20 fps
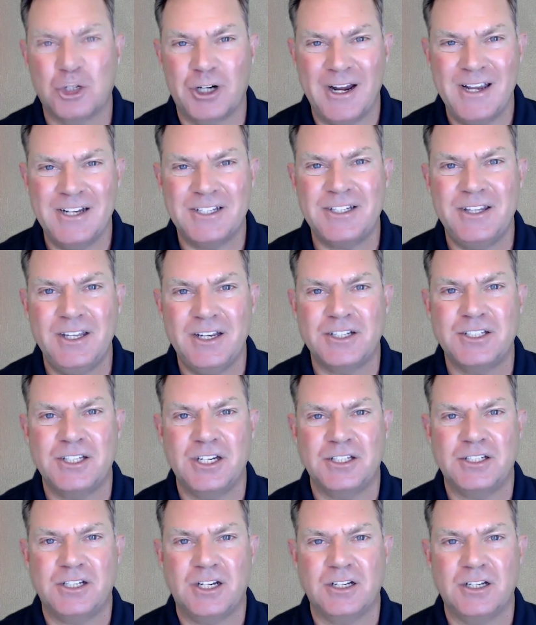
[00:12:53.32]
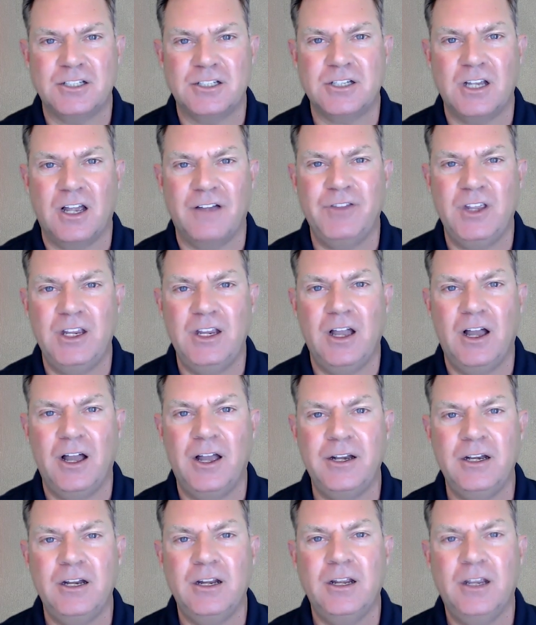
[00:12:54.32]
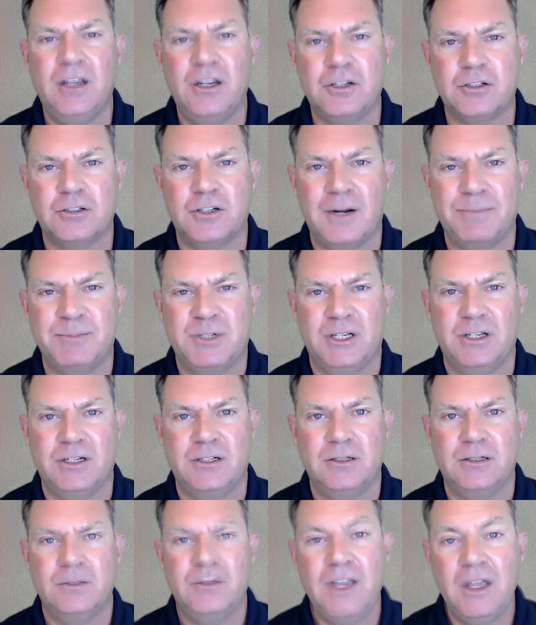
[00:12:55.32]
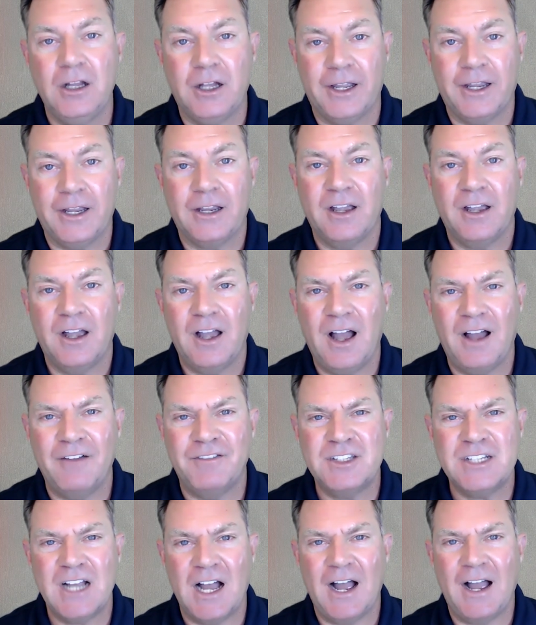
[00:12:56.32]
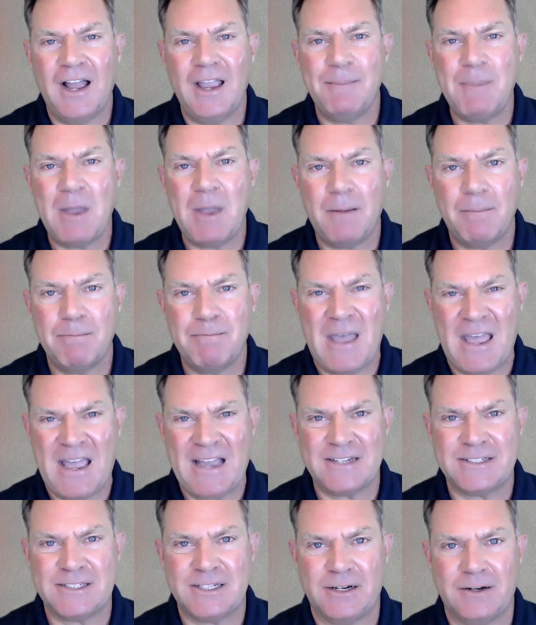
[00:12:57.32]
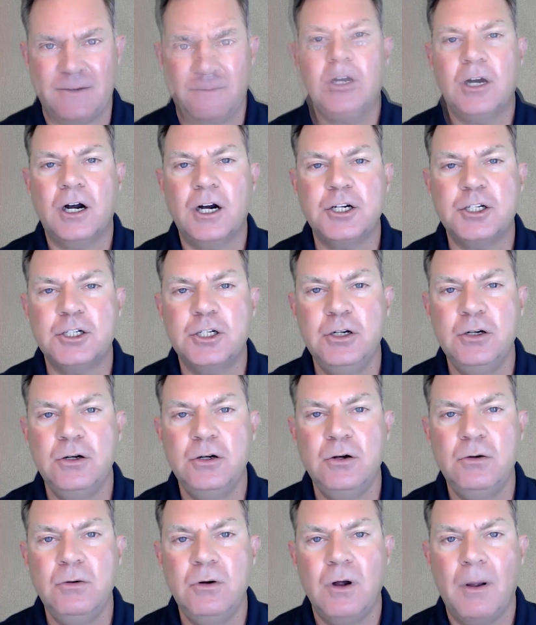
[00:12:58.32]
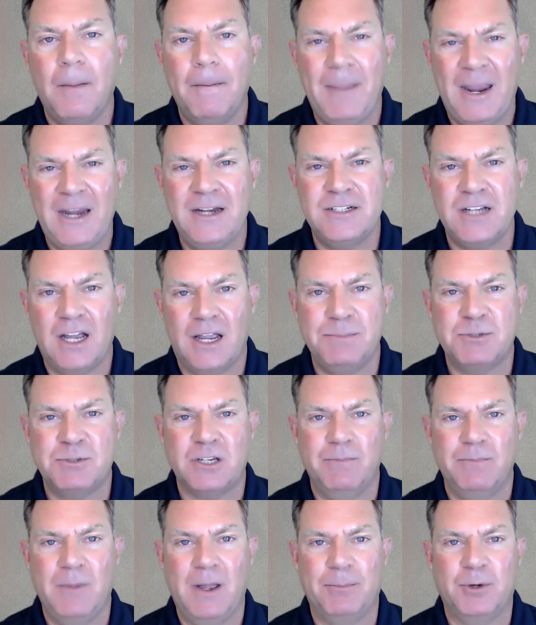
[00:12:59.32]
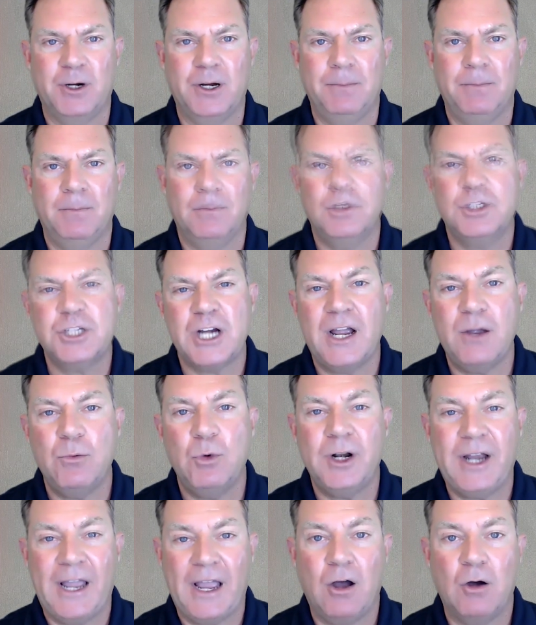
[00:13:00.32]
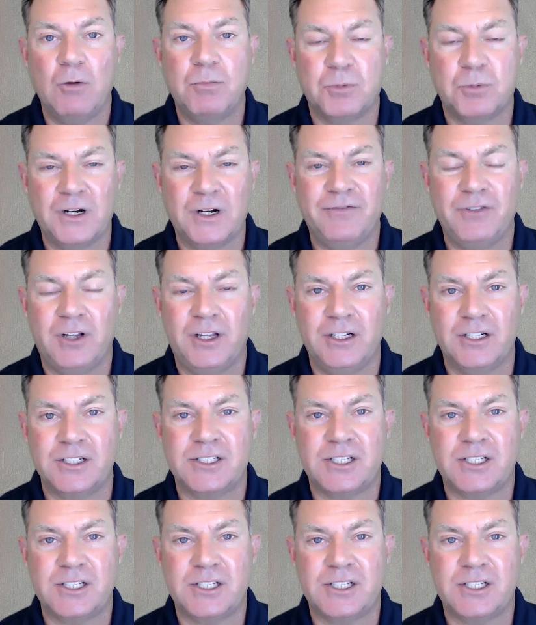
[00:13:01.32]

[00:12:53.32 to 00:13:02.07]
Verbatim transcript: creates the existence of the uninterrupted feeling of time passing. There are two main types of memory, which I will now briefly